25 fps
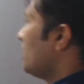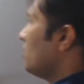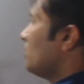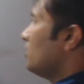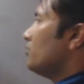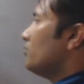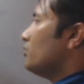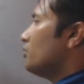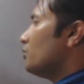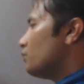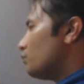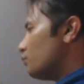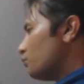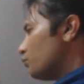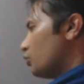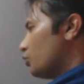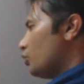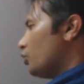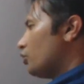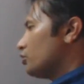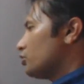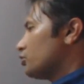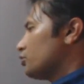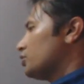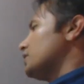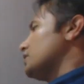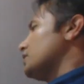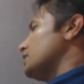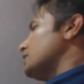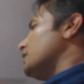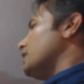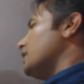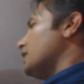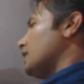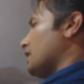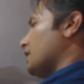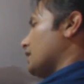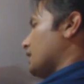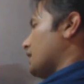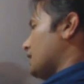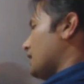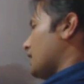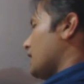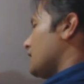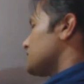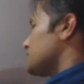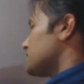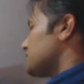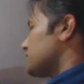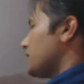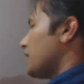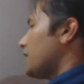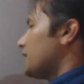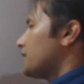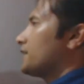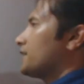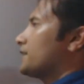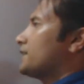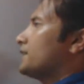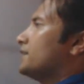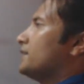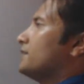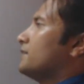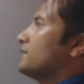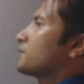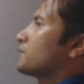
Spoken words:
Now go on to the last set.